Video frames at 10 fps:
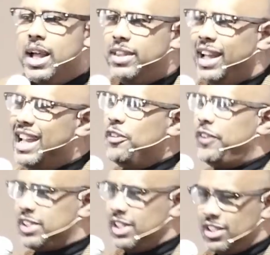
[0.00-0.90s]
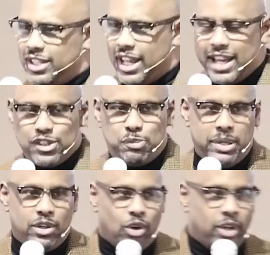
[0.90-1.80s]
the emphasis has
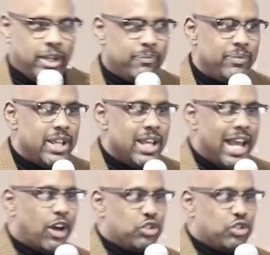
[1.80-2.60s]
been on how